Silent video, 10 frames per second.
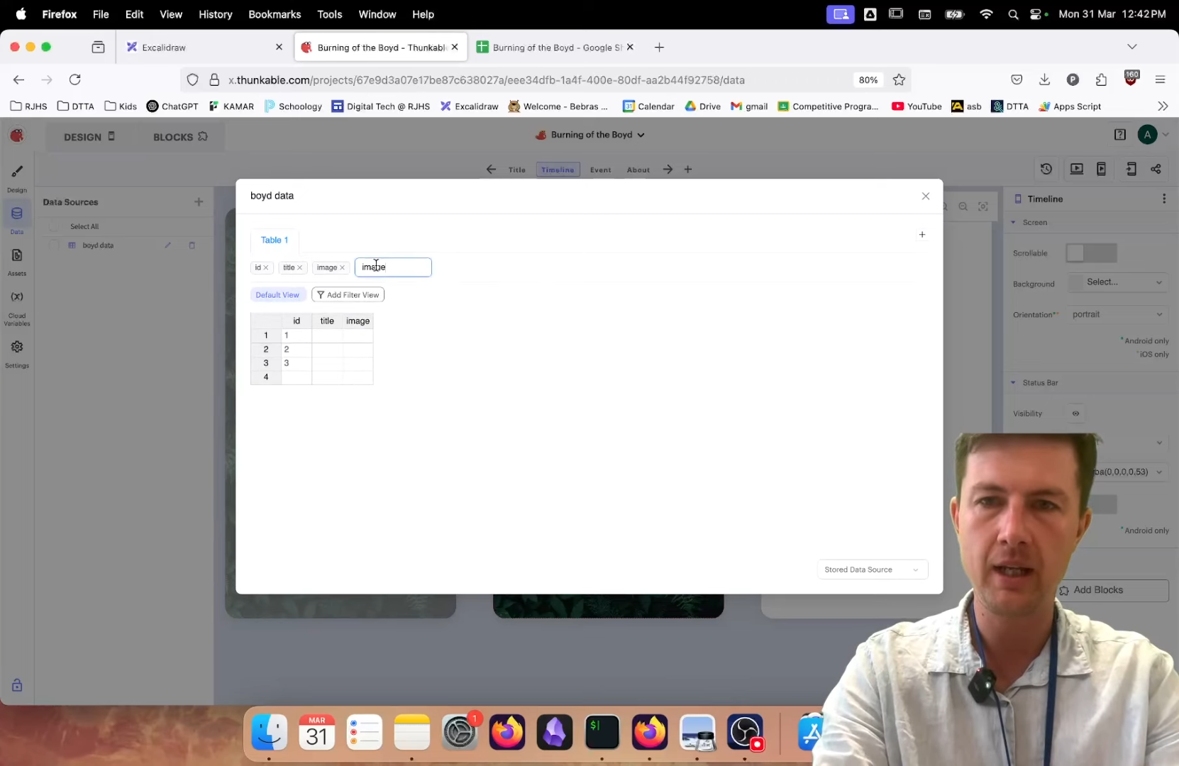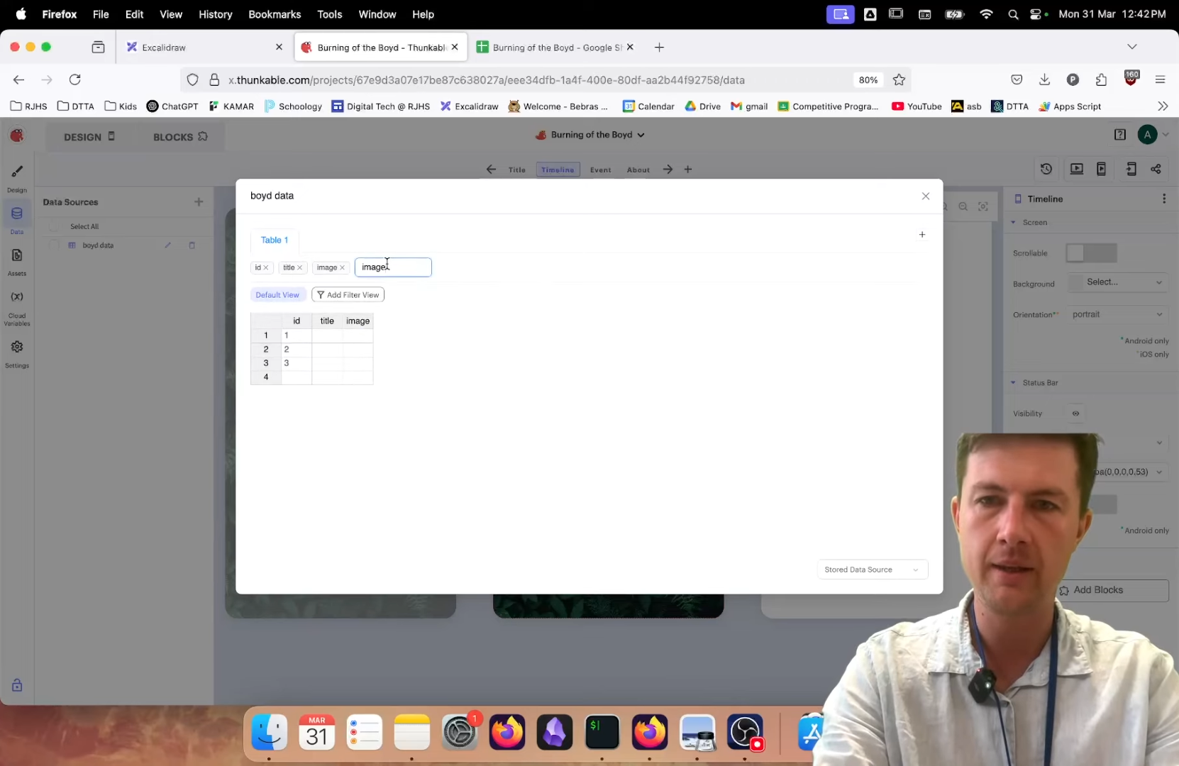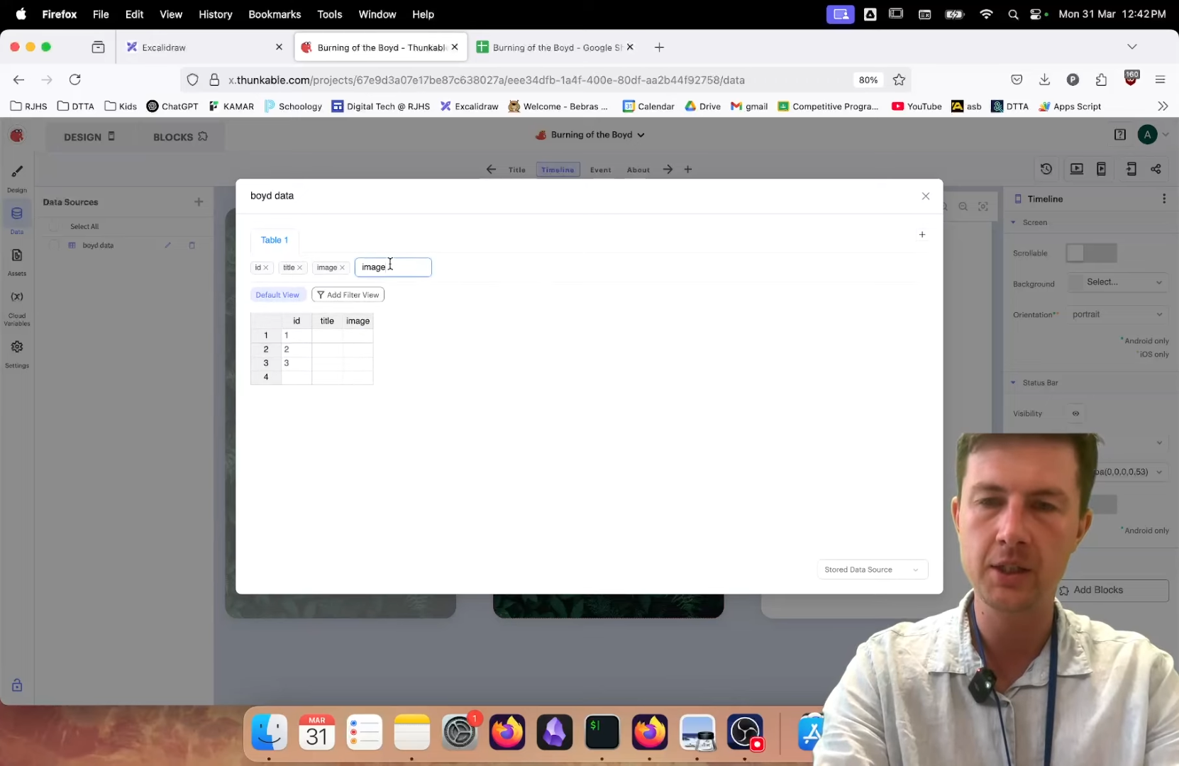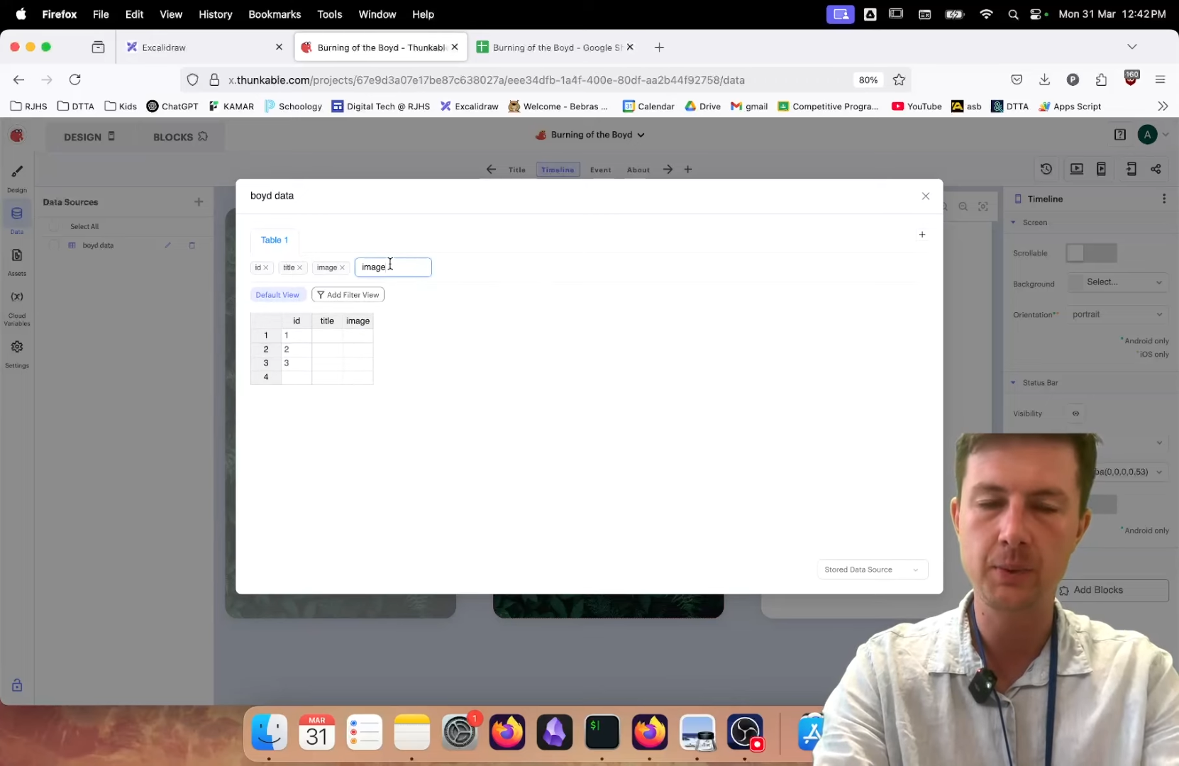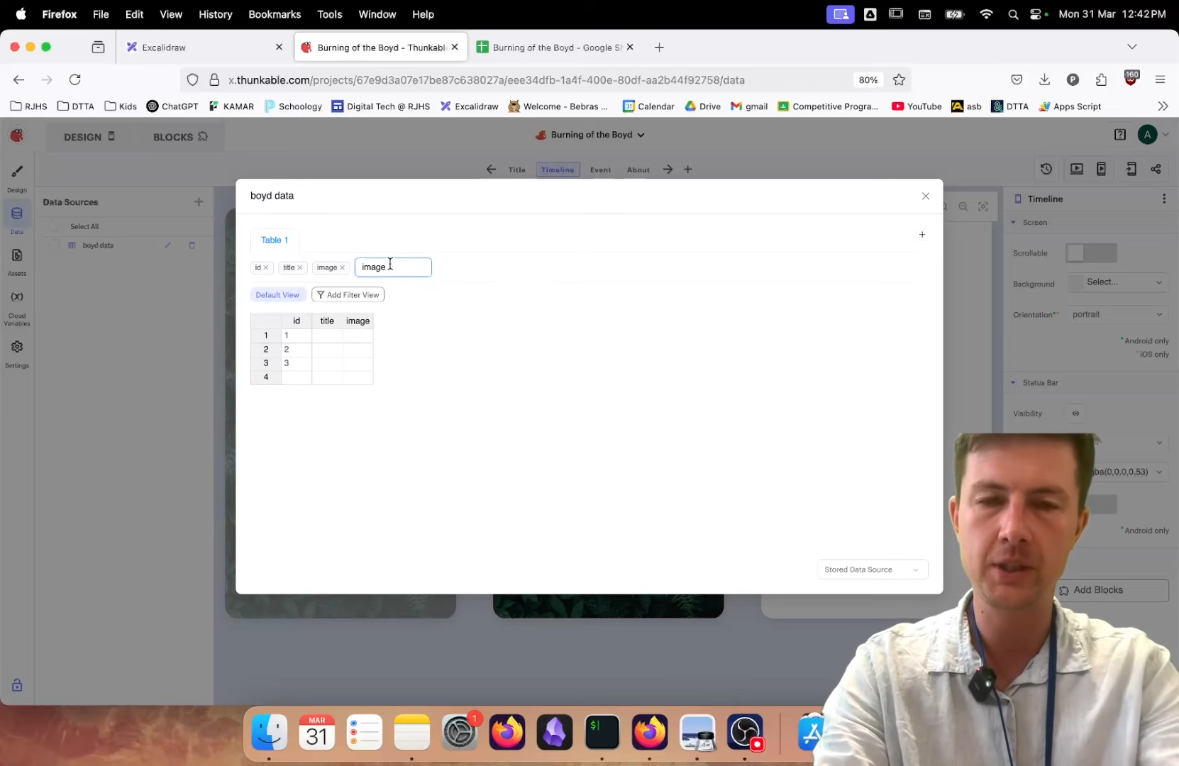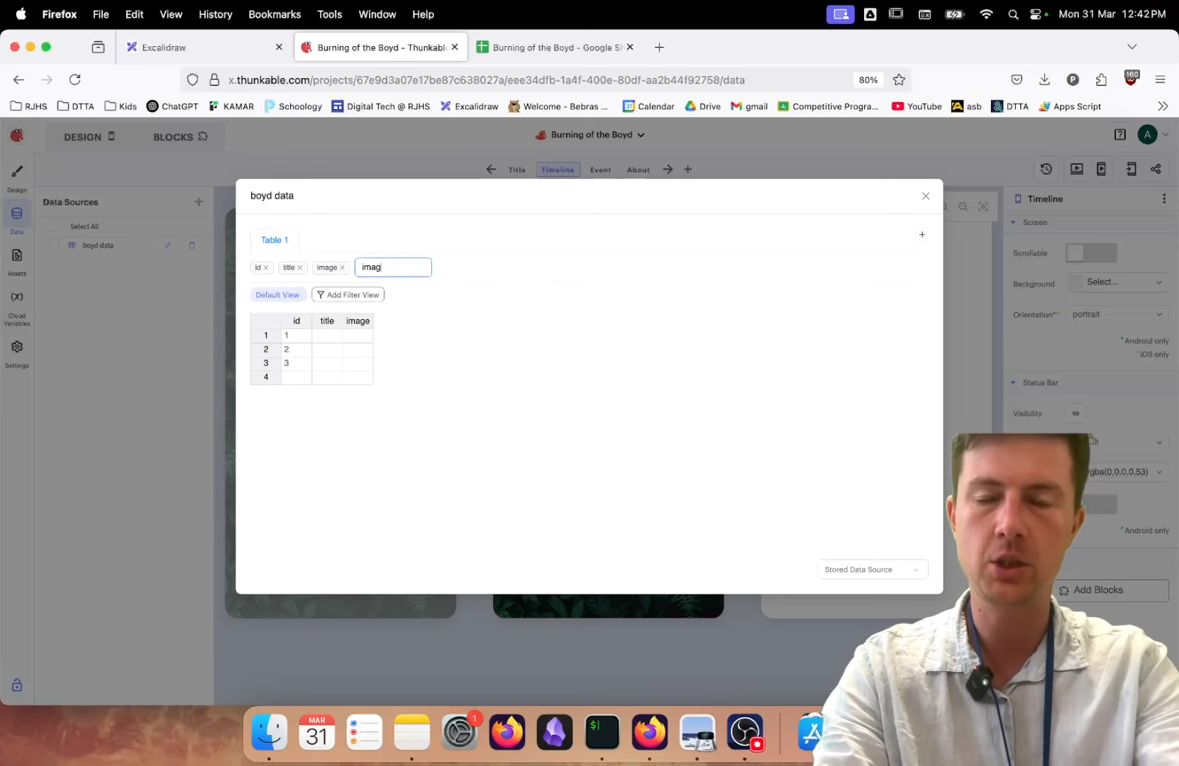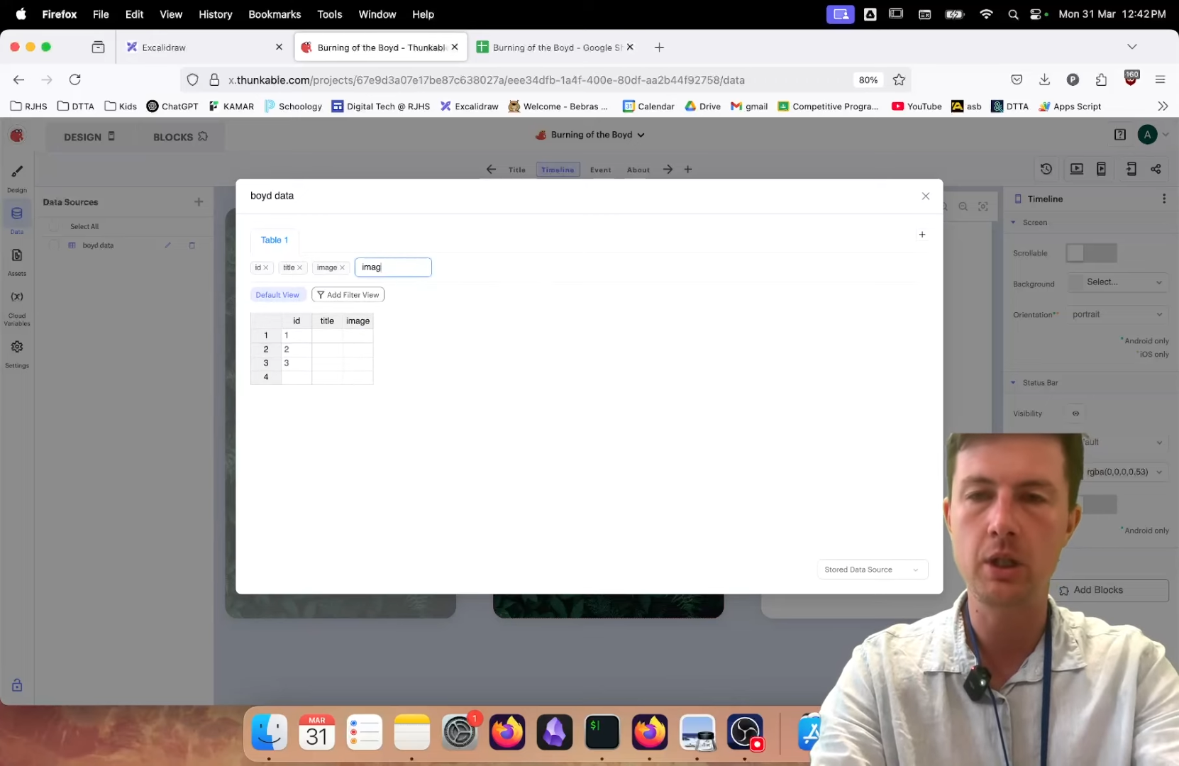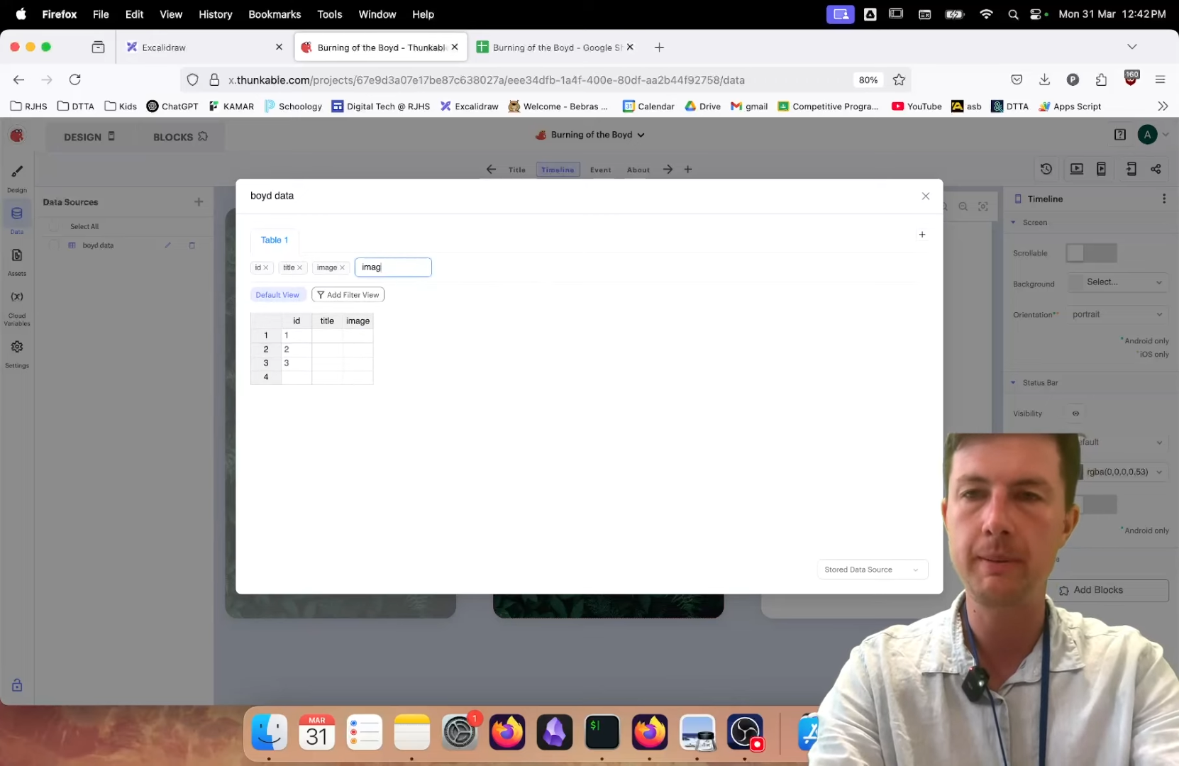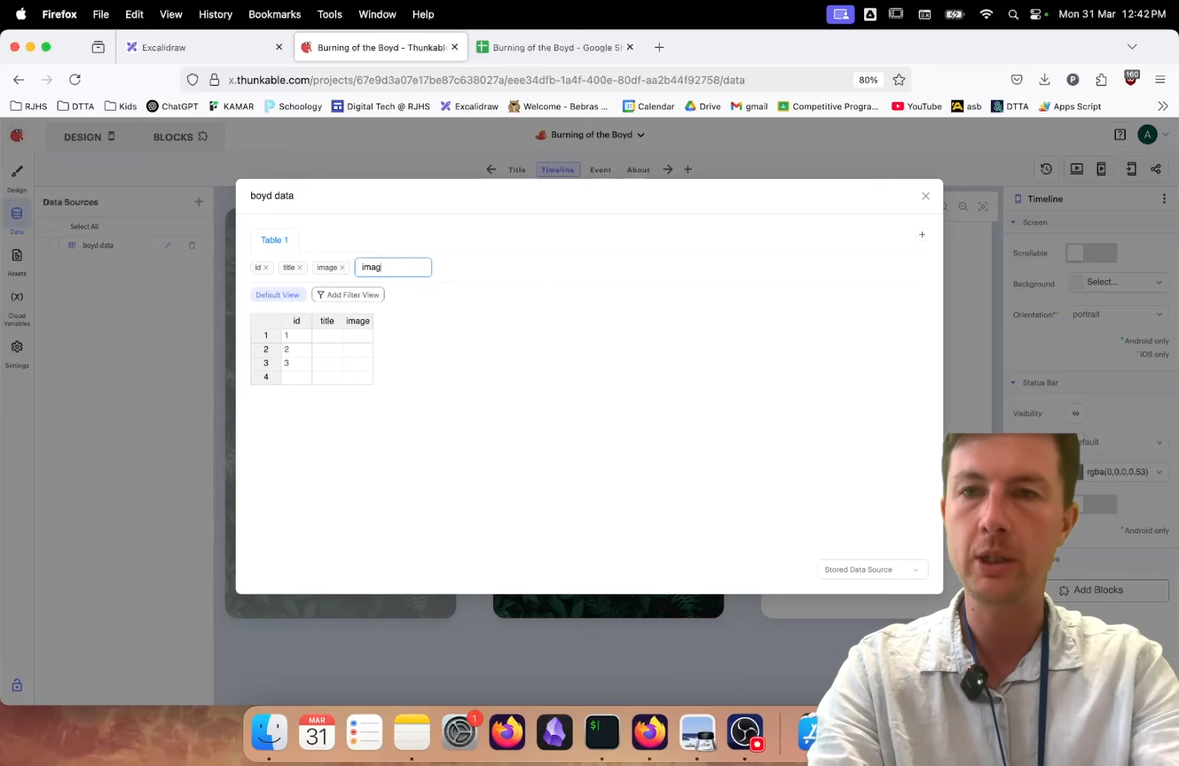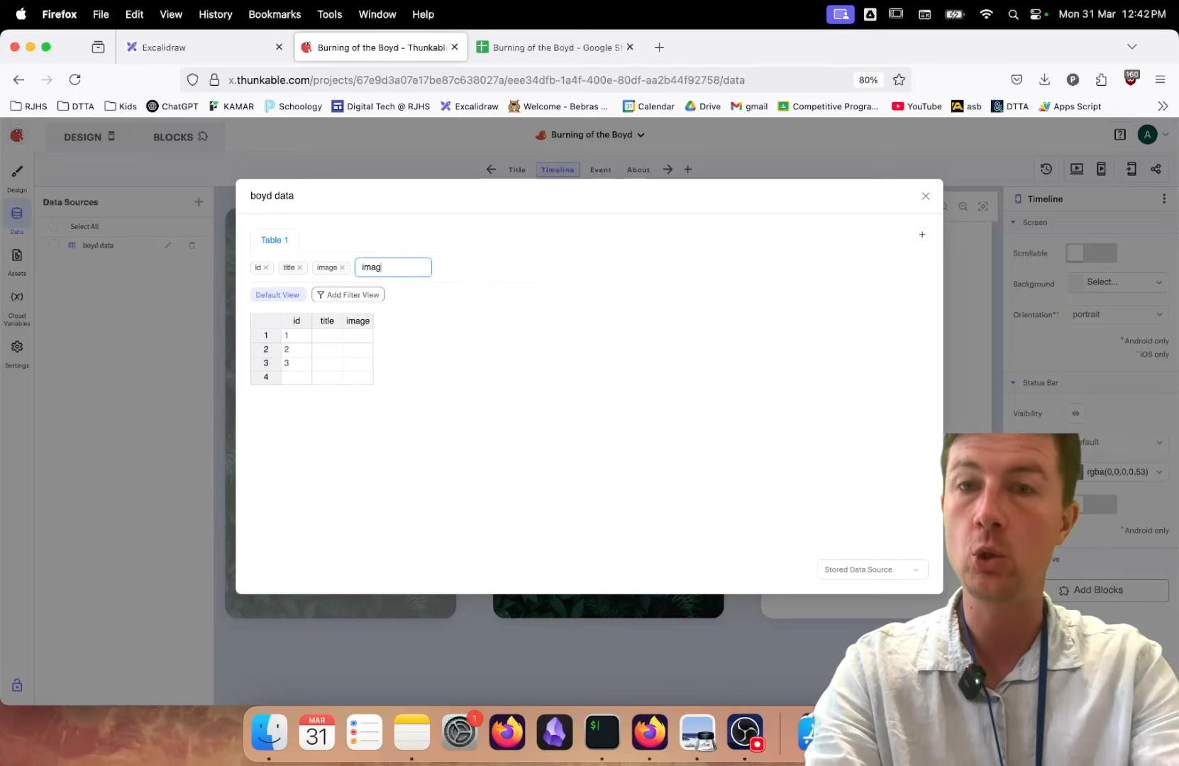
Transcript: and this one's going to be